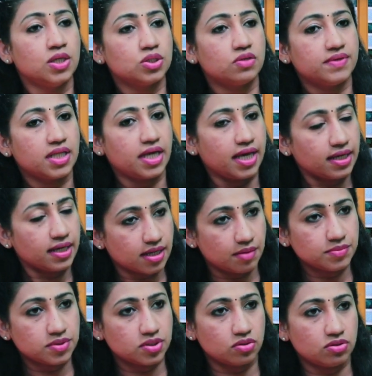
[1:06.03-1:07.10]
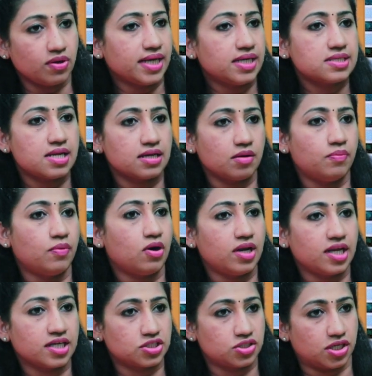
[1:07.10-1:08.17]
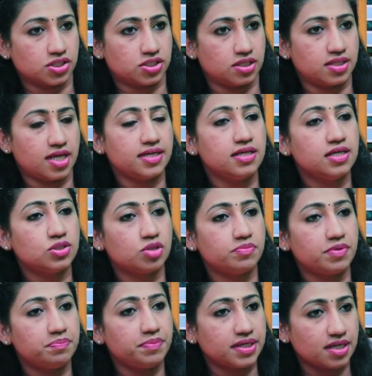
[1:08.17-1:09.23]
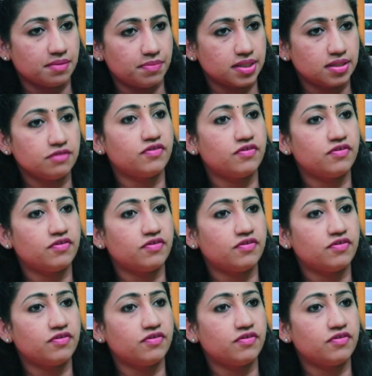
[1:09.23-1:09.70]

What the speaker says: So when the egg comes out, now egg is like a ball-like structure that needs to be picked up by the